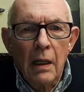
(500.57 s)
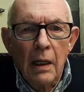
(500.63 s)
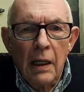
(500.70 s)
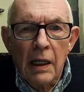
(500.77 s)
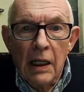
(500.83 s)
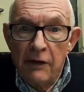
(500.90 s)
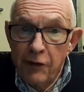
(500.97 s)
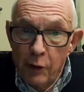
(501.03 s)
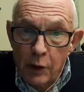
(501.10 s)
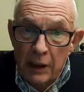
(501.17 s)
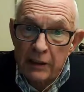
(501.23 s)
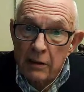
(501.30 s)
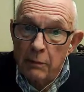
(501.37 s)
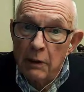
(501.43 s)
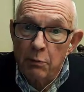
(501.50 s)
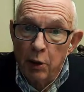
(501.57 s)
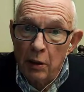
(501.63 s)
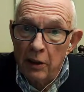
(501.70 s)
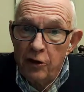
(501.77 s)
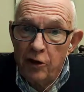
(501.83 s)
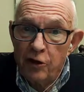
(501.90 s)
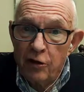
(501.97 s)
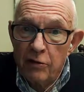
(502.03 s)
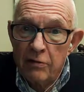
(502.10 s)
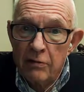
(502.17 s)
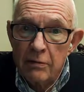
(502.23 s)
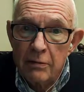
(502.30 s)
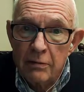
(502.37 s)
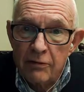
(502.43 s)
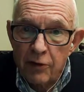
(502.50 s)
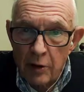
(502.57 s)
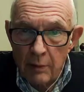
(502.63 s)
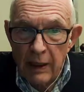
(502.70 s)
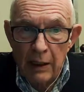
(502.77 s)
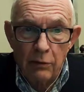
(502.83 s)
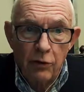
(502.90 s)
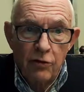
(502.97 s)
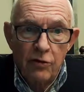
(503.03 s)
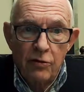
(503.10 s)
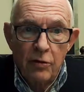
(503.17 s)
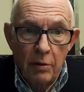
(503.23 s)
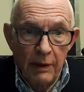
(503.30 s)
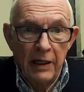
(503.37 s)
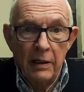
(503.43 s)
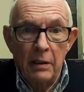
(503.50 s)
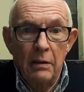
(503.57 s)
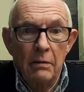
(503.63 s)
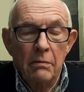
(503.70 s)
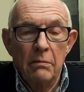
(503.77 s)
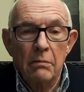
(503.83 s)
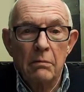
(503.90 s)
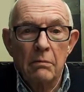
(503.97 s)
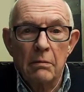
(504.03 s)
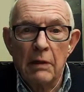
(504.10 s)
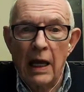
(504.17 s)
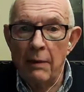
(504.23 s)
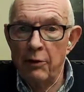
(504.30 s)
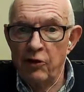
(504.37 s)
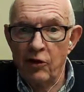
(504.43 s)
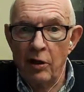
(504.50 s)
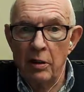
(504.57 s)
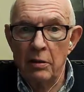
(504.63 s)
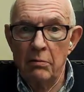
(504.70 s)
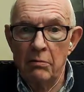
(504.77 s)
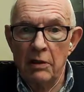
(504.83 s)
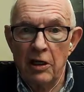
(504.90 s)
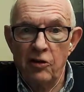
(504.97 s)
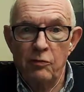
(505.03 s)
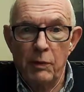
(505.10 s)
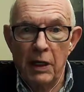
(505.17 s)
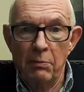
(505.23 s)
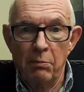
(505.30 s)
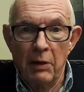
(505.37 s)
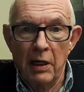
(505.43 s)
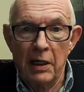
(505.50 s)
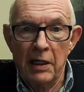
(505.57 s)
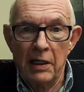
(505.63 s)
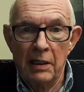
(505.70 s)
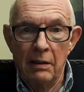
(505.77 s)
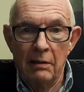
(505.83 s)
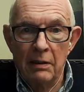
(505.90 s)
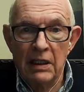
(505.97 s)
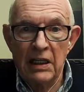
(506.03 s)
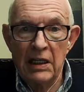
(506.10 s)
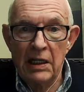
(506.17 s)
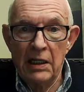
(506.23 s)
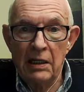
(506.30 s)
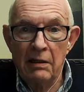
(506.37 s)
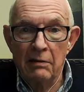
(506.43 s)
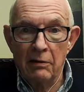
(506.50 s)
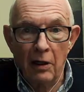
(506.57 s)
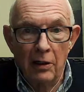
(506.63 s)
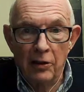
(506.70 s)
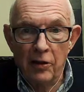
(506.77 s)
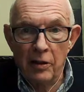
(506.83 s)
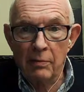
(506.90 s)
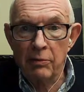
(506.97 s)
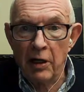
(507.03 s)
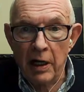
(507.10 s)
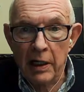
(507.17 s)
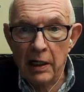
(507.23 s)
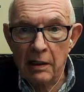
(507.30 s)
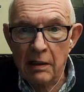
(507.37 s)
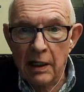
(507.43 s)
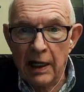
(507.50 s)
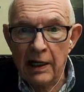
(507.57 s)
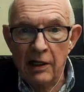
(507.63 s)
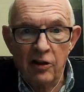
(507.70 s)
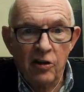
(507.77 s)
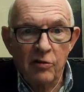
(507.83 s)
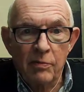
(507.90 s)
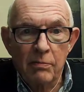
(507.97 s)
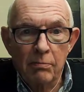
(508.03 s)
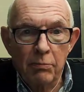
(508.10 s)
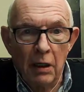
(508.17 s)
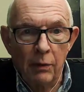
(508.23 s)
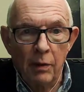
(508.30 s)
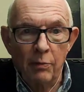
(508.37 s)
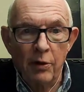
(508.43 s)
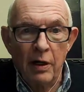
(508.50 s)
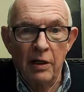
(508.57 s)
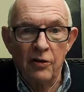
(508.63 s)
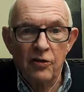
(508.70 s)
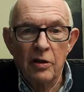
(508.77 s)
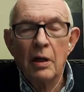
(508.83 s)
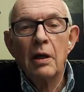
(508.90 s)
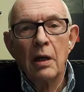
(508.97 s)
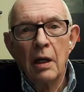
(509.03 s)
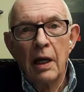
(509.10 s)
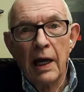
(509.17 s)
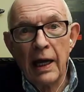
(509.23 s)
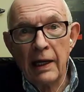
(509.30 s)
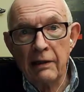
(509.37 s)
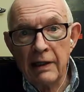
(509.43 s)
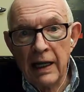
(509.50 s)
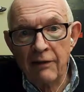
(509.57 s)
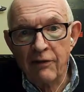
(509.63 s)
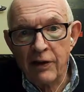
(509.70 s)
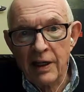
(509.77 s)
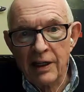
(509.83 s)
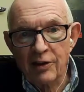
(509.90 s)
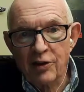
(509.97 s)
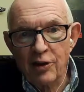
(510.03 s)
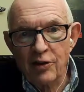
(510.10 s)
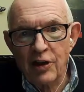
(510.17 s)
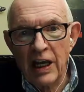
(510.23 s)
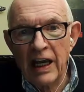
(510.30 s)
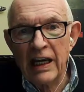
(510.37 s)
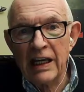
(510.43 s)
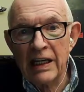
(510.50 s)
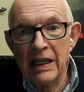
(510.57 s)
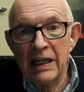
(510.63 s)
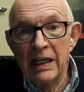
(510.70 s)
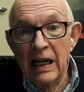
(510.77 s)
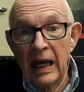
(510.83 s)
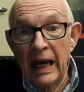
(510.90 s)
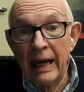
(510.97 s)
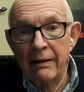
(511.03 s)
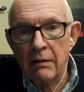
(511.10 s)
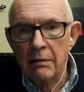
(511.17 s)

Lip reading: if you'd like to be bullish for a bounce or better, Amazon has met my key long-term target at its bubble price, and Netflix is hanging in at